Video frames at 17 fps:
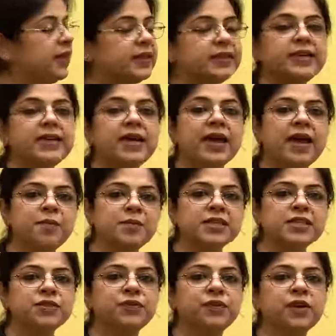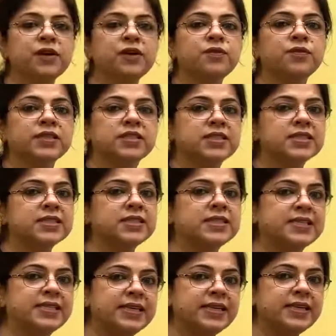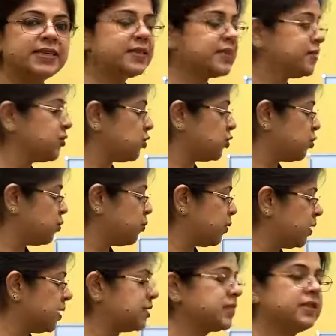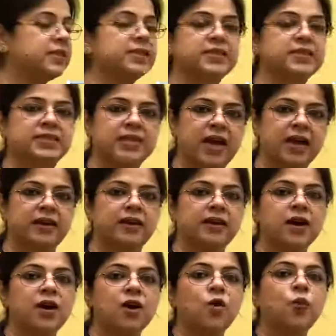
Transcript: the hemisphere which is tilted towards the Sun